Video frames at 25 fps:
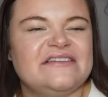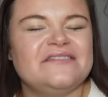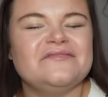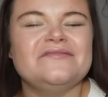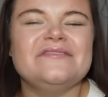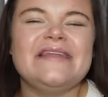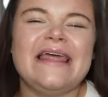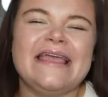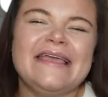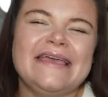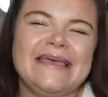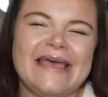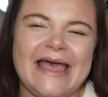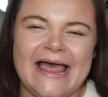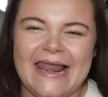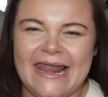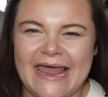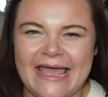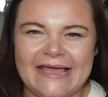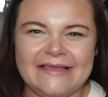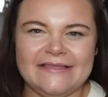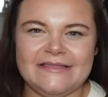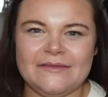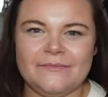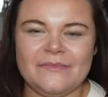I don't like
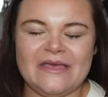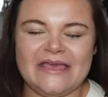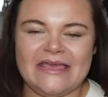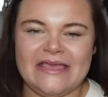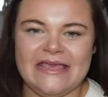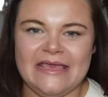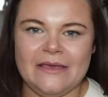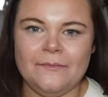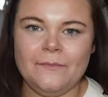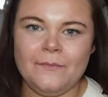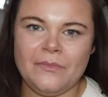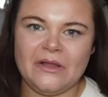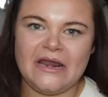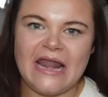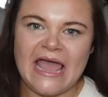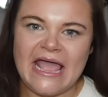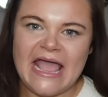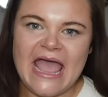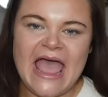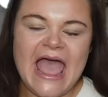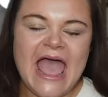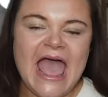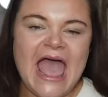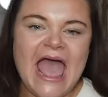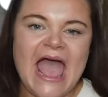collect them to keep, but
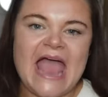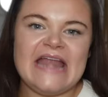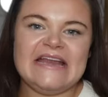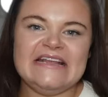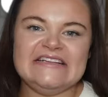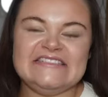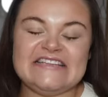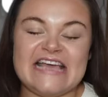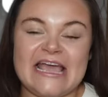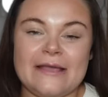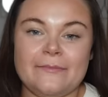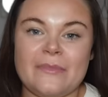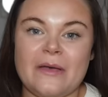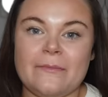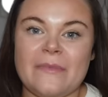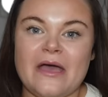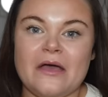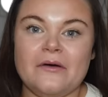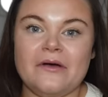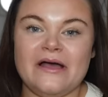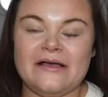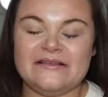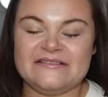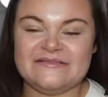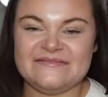like anytime I'm
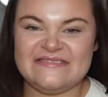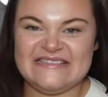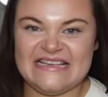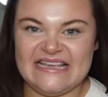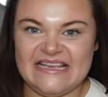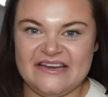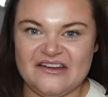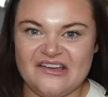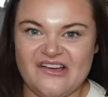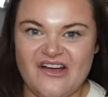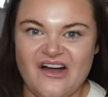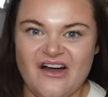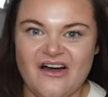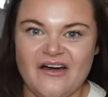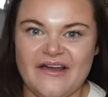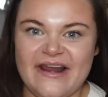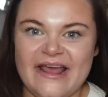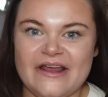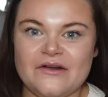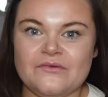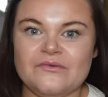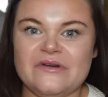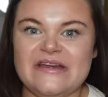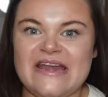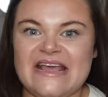out and seeing a card,
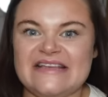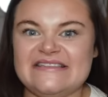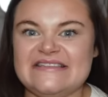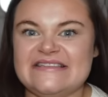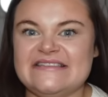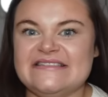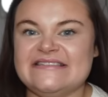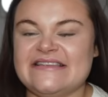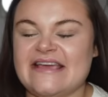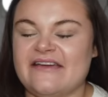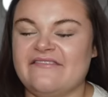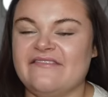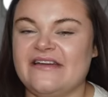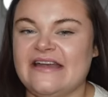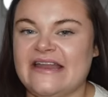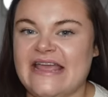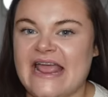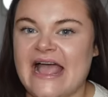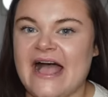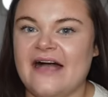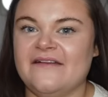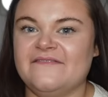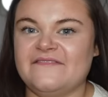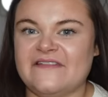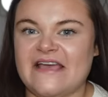I don't necessarily
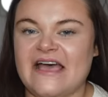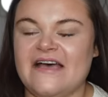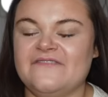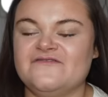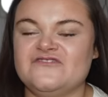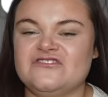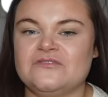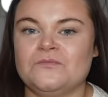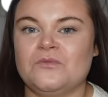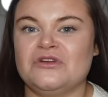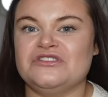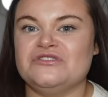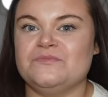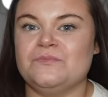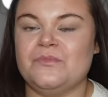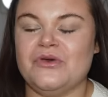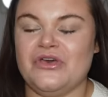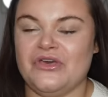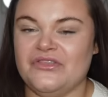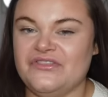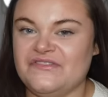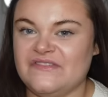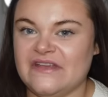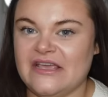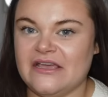have to have someone's
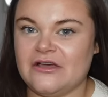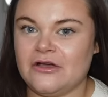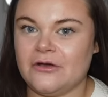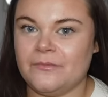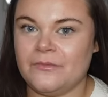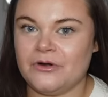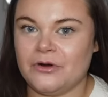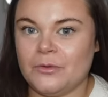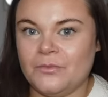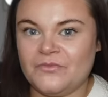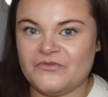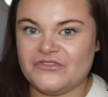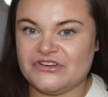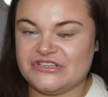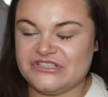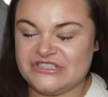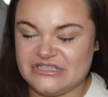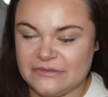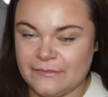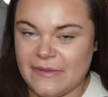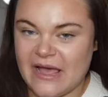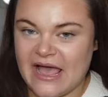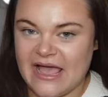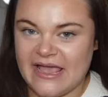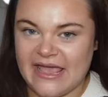birthday coming up for us
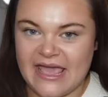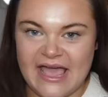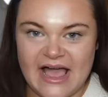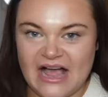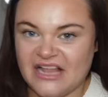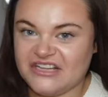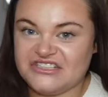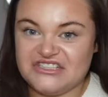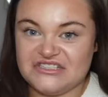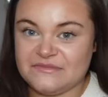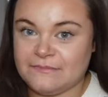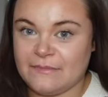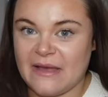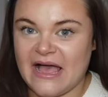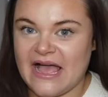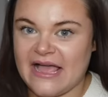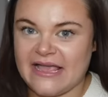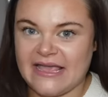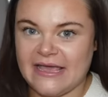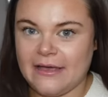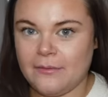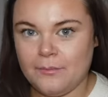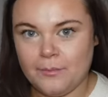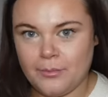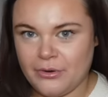to buy it. I'll just buy
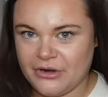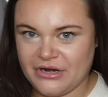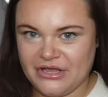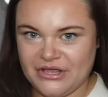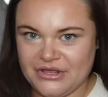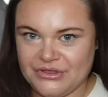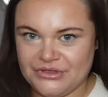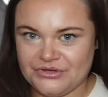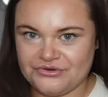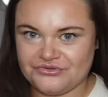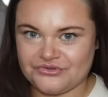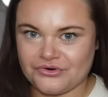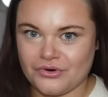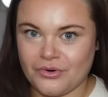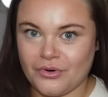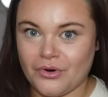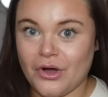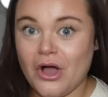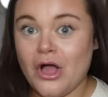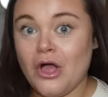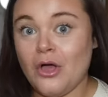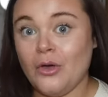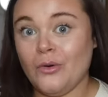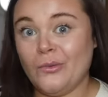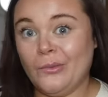it and put it in the
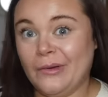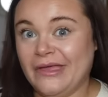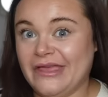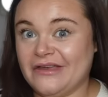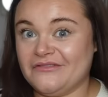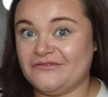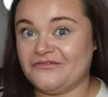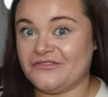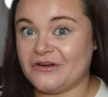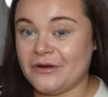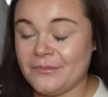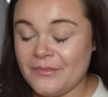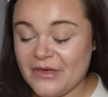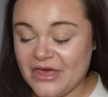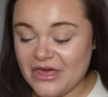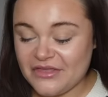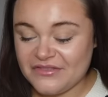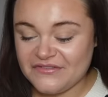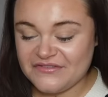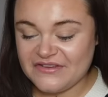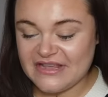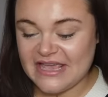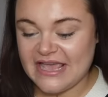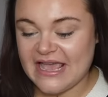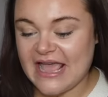drawer waiting for a
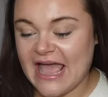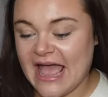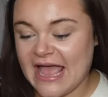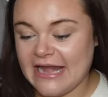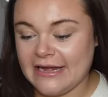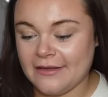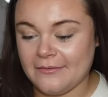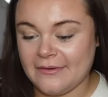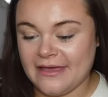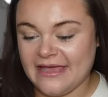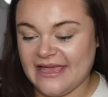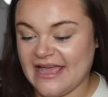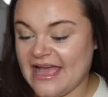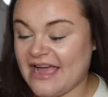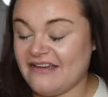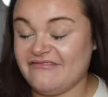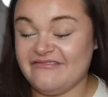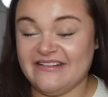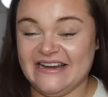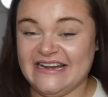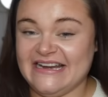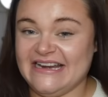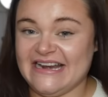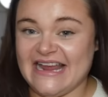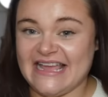birthday. Anyway, I
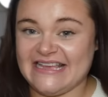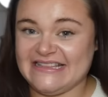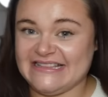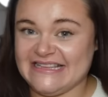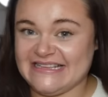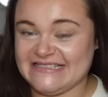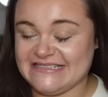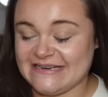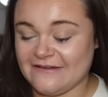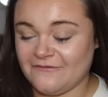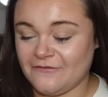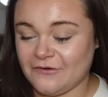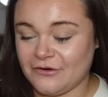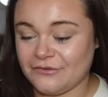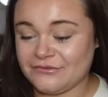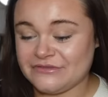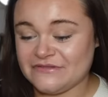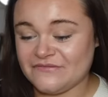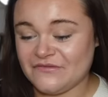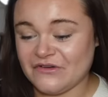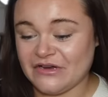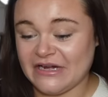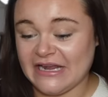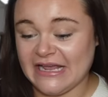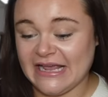really like this and I thought it
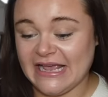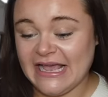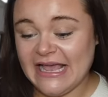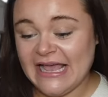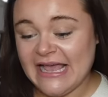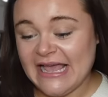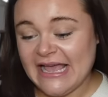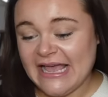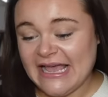was funny.